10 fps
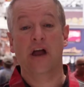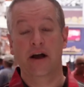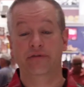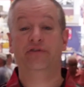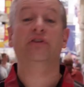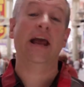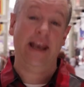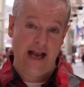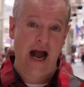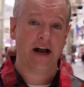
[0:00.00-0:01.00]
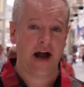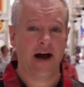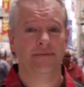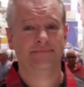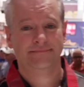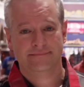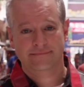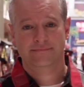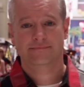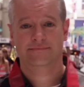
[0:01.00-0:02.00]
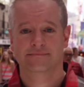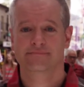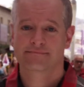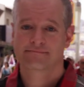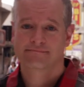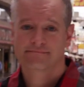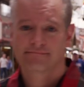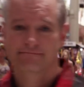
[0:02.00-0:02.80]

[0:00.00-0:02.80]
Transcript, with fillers: loves Lady Gaga. People